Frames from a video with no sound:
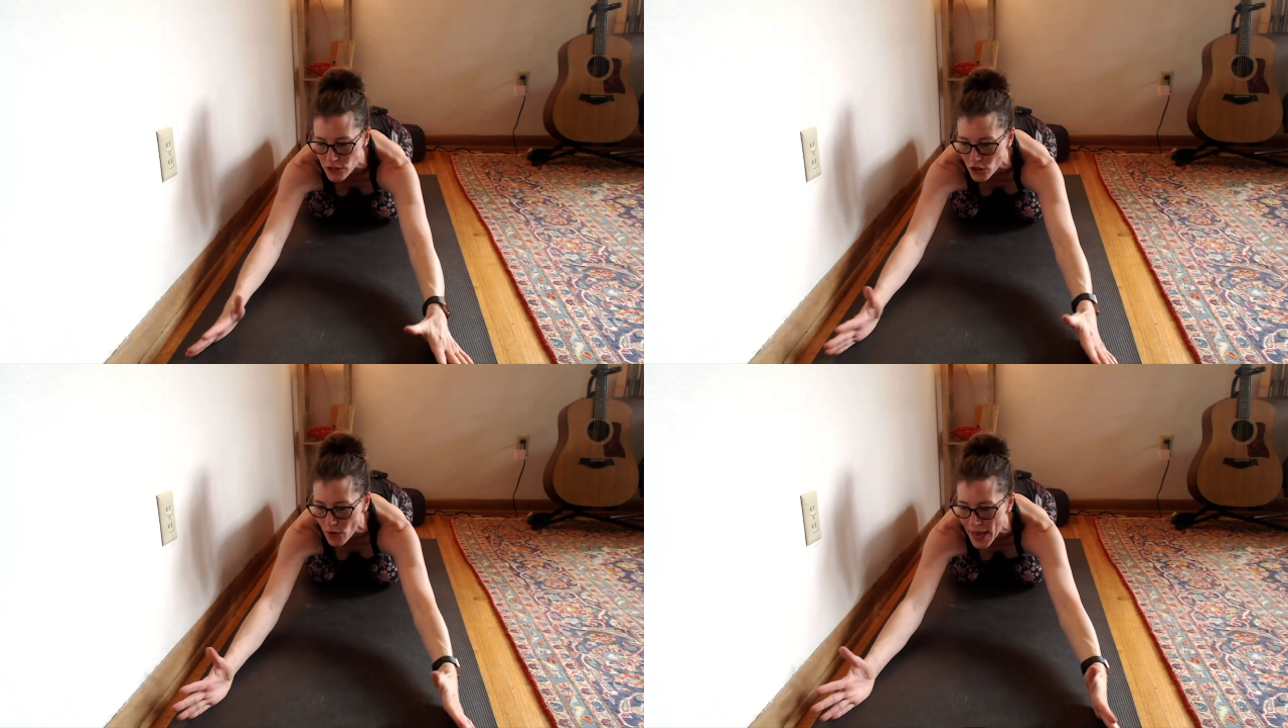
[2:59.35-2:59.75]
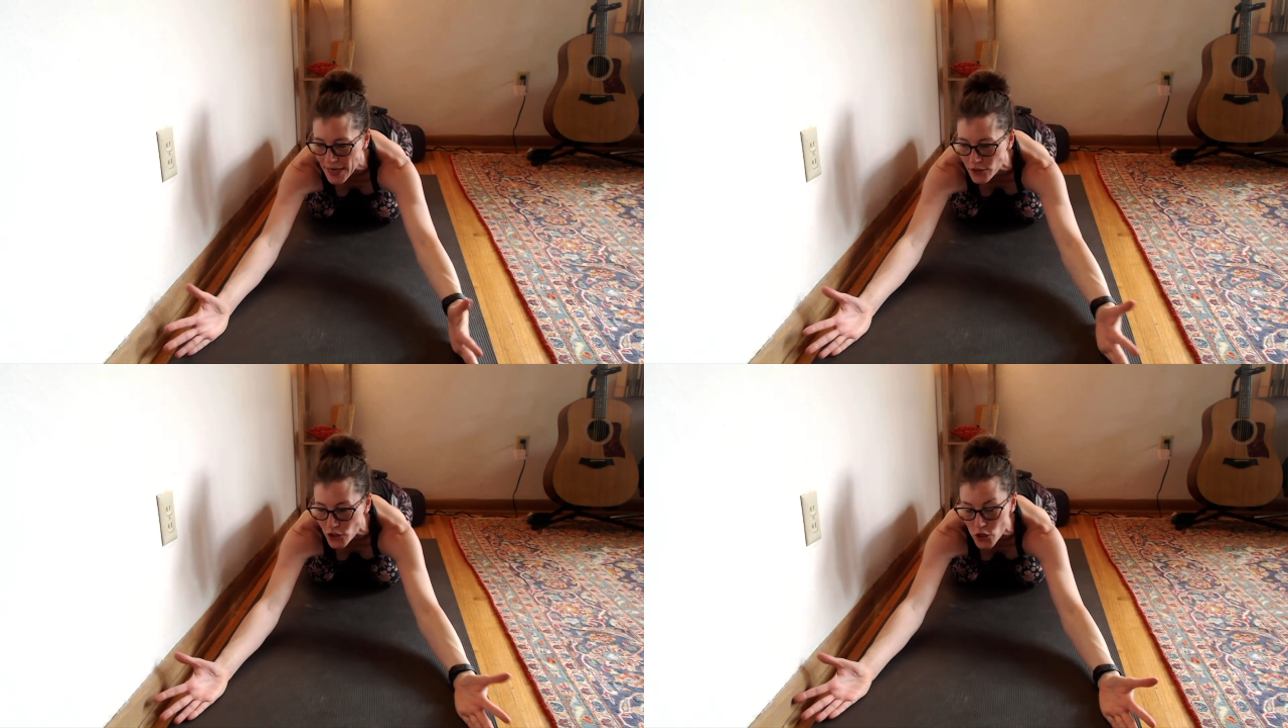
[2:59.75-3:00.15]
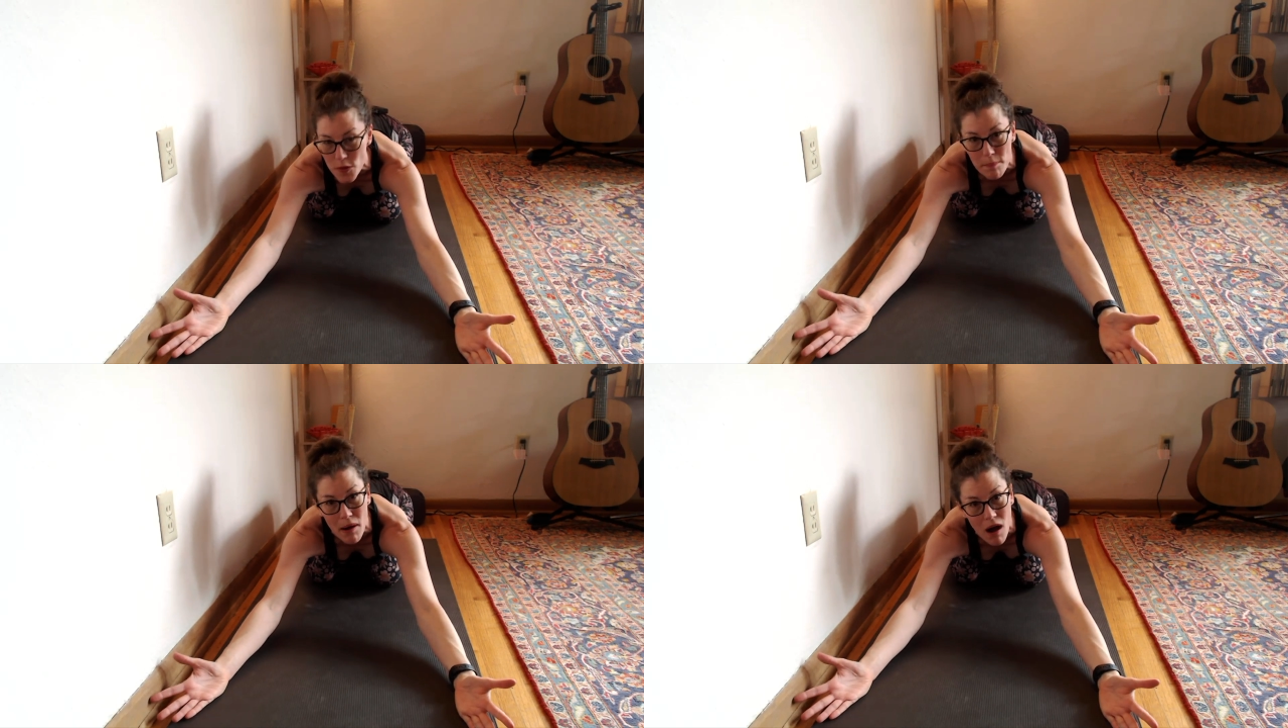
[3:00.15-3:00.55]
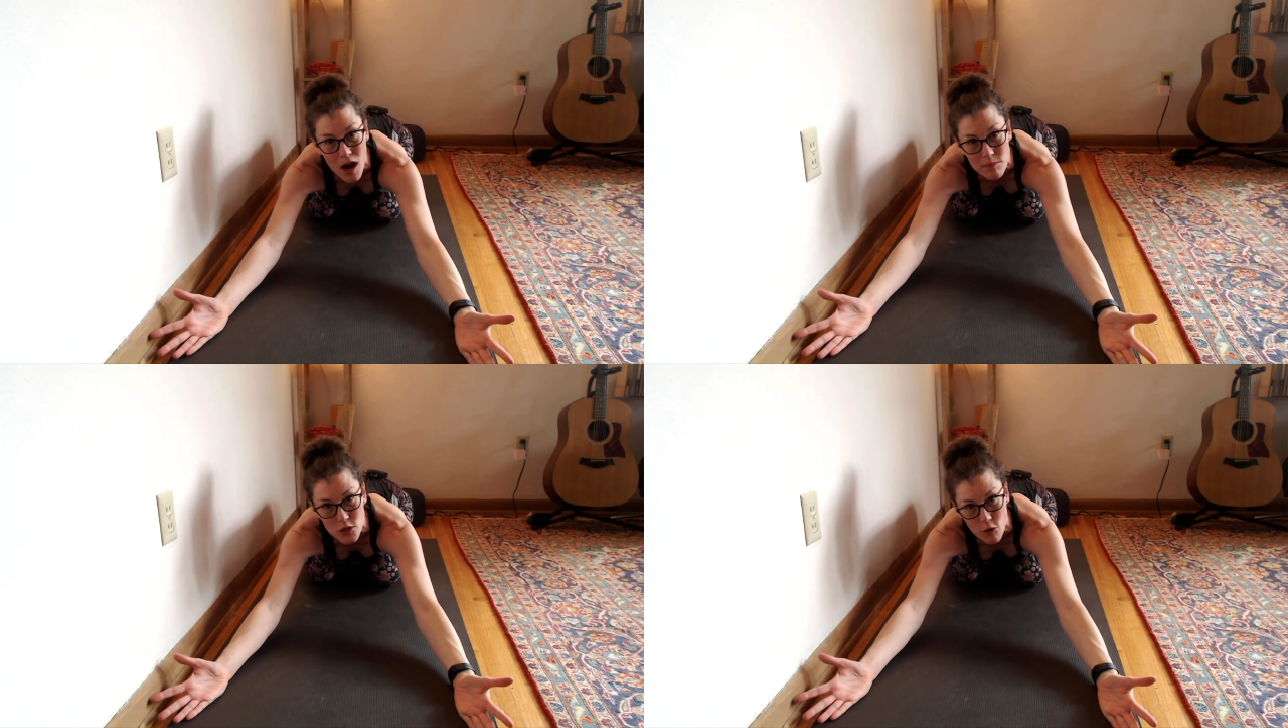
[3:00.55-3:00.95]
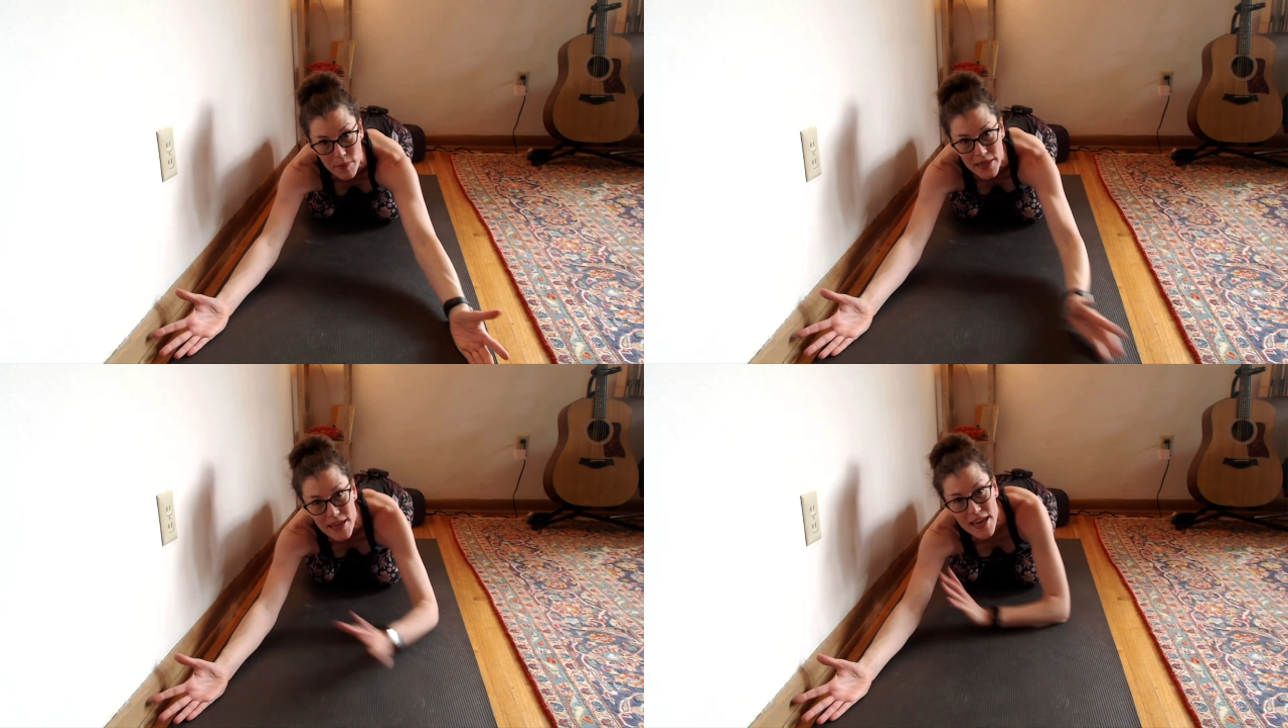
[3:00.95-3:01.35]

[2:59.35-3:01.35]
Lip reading: So go ahead and turn the palms open,